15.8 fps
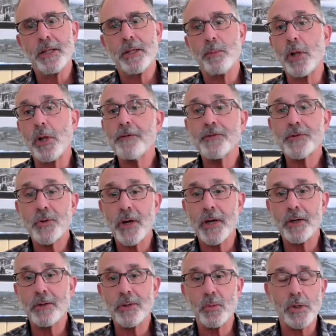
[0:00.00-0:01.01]
The Bluff
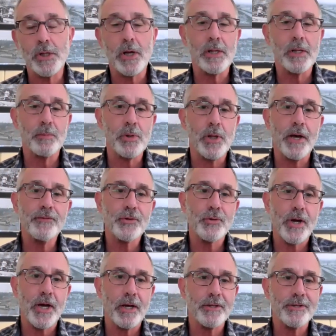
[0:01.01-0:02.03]
Trail, the Wallala Bluff
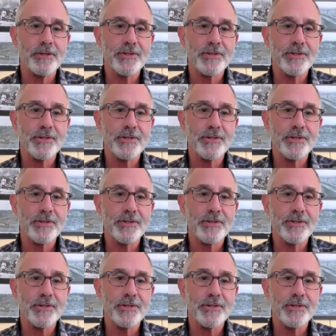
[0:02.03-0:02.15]
Trail,